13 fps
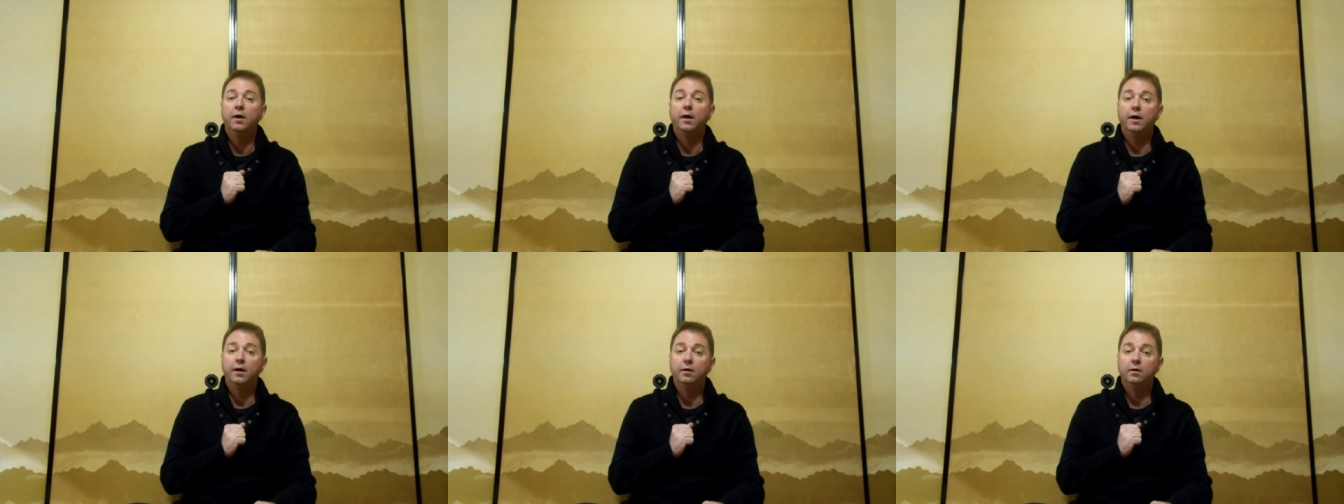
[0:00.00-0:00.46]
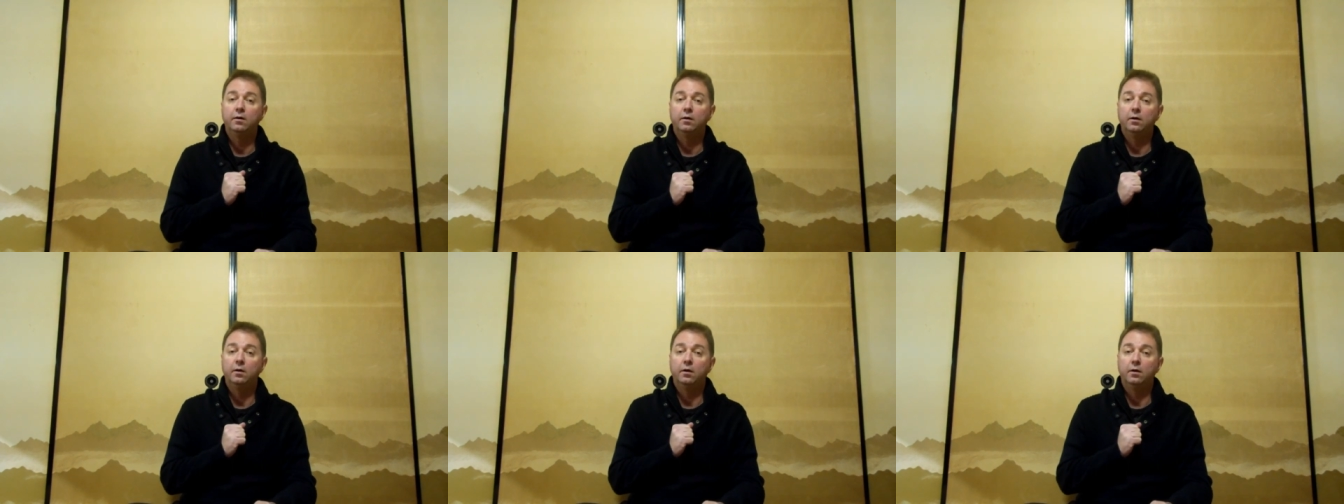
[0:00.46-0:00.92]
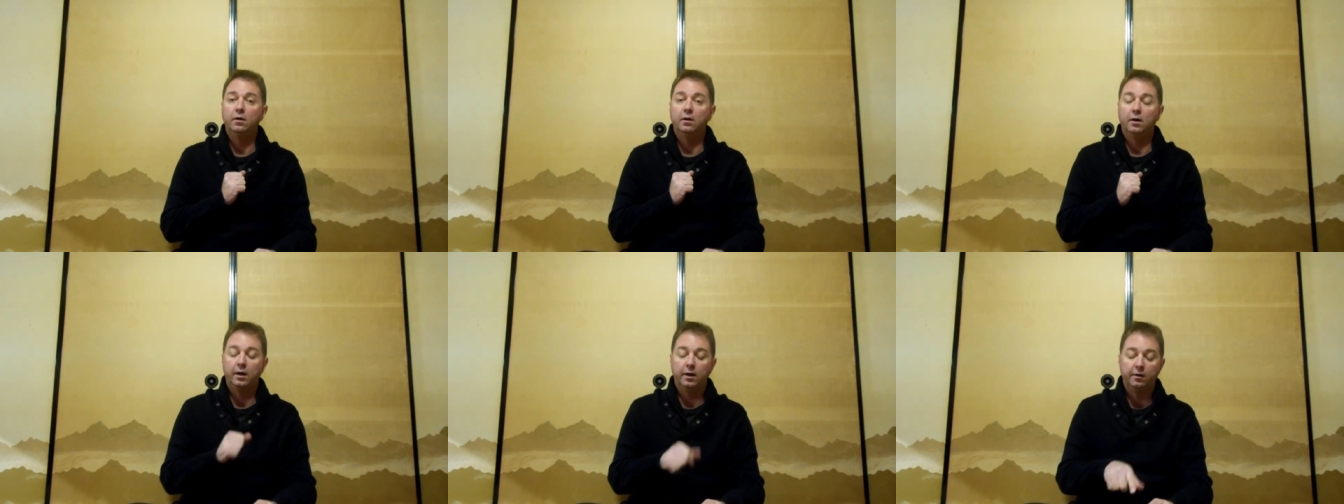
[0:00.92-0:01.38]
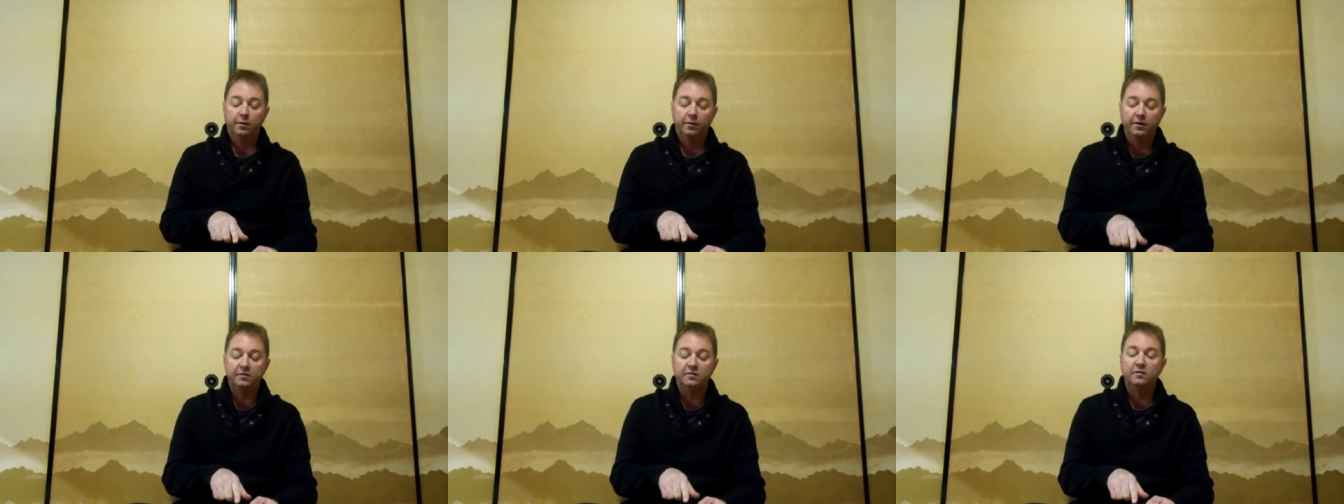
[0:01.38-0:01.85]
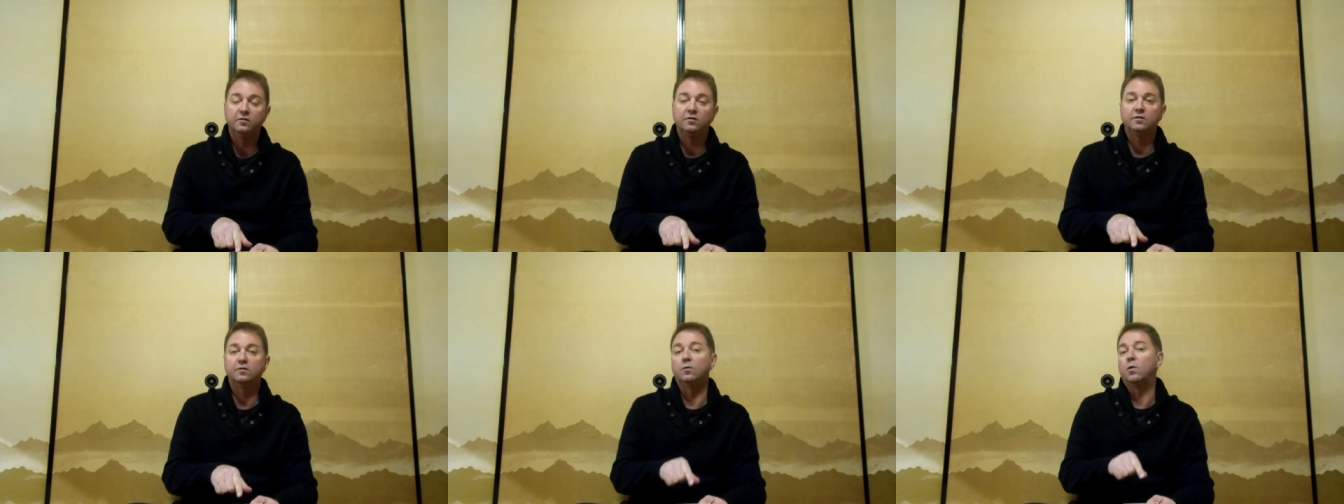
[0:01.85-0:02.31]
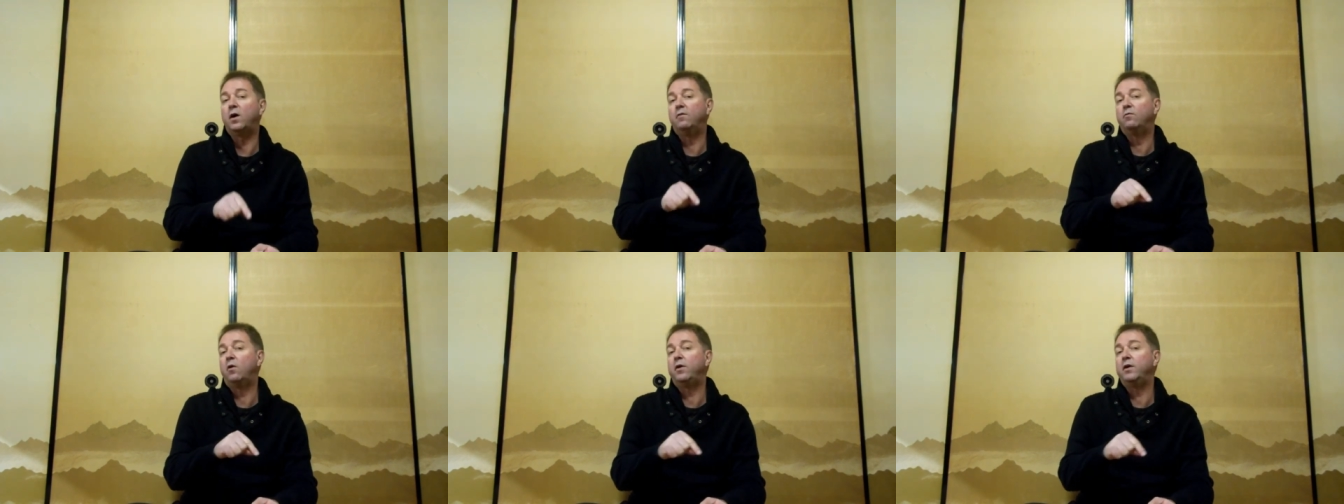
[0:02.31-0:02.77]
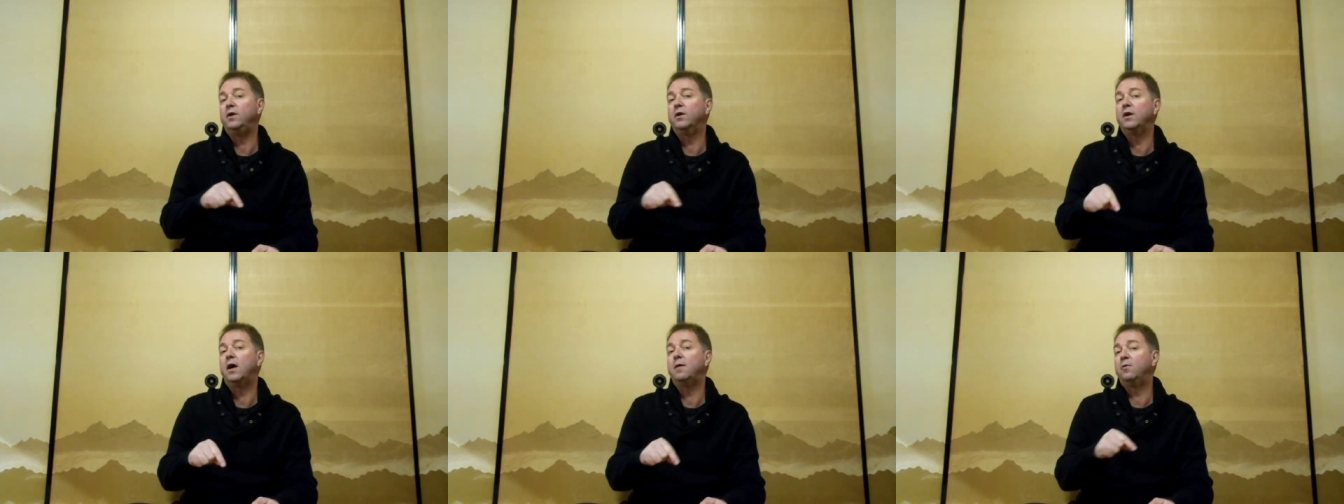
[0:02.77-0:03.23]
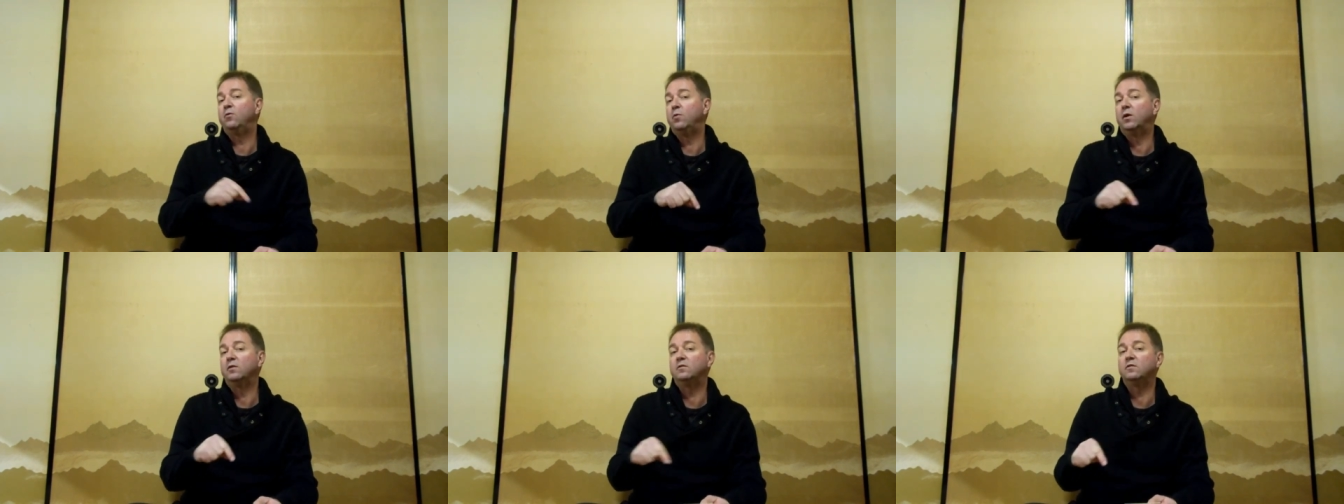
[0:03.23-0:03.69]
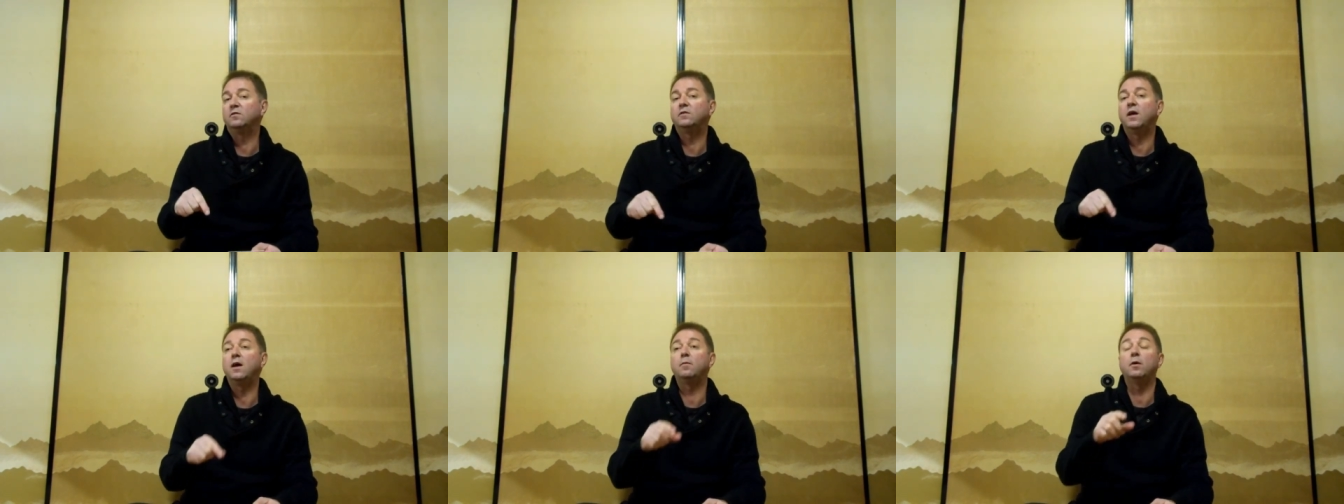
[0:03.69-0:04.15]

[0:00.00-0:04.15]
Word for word: and and this is just a way of writing your name as well as the stamp.